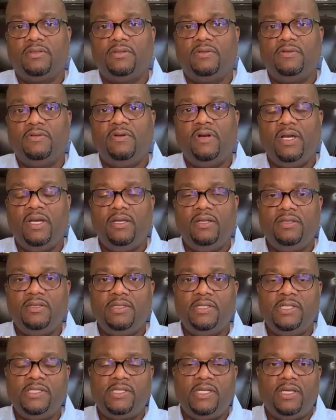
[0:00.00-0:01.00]
right?
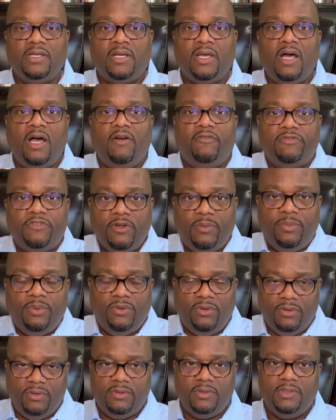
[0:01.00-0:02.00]
Is it
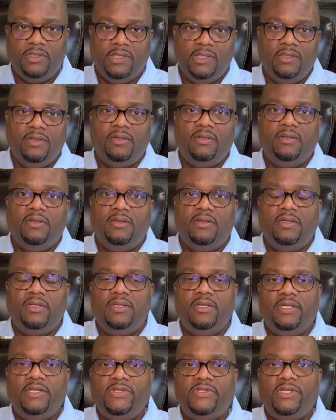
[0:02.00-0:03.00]
comfortable?
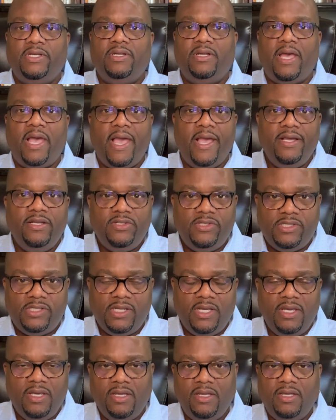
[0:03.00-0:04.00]
Is it
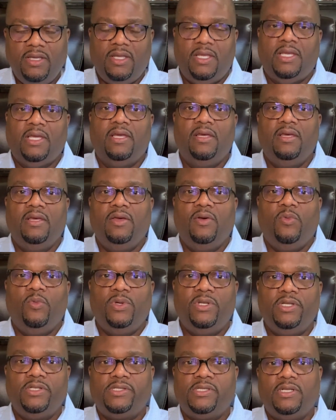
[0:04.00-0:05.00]
AC?
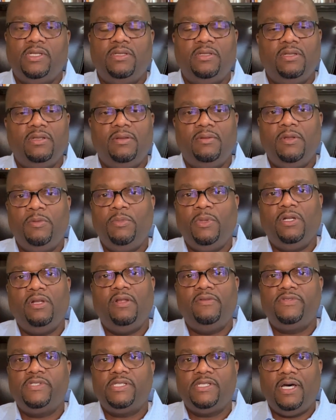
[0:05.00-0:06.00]
When it's in the middle
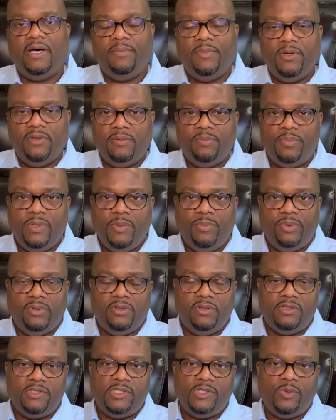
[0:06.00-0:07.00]
of summer,
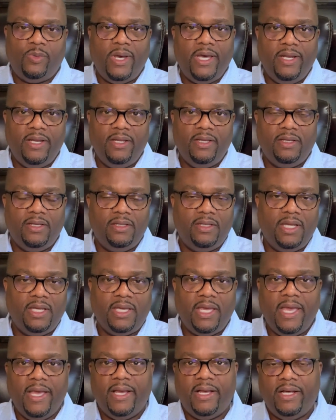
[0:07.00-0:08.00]
people are sweating and they
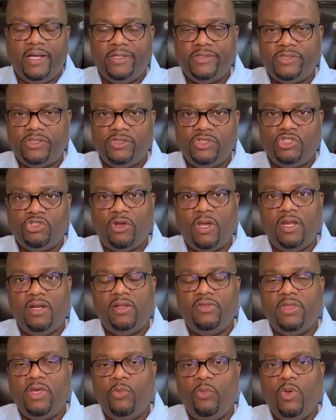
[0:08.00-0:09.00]
can't concentrate,
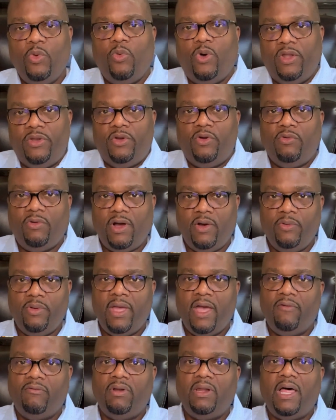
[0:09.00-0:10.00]
and then we wonder why we
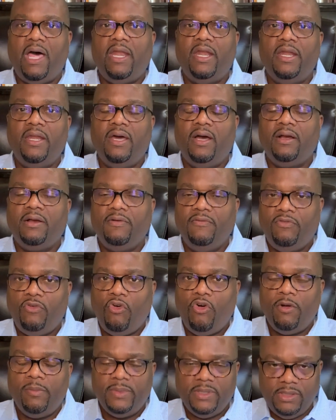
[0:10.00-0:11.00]
have a lot of
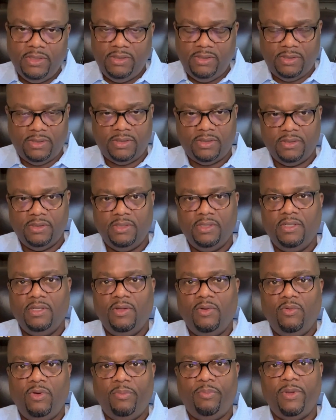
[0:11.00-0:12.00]
nonconformities.
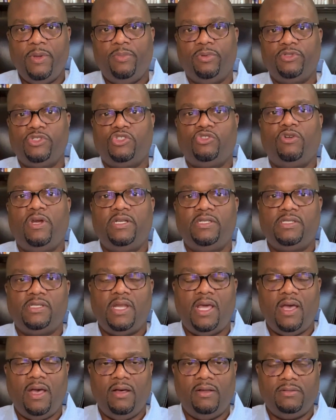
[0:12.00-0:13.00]
Well, people are stressed
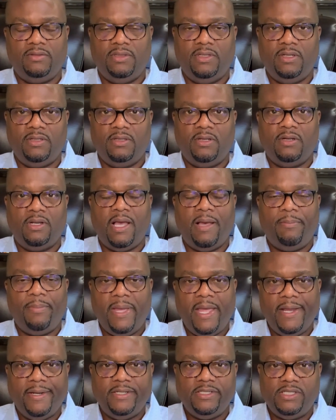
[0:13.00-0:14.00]
out. They're not
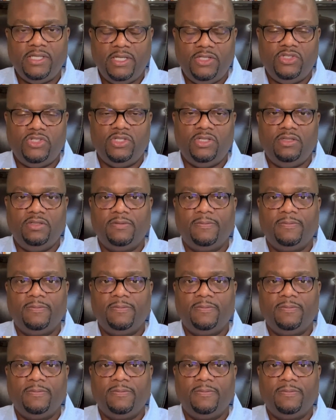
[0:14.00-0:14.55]
paying attention,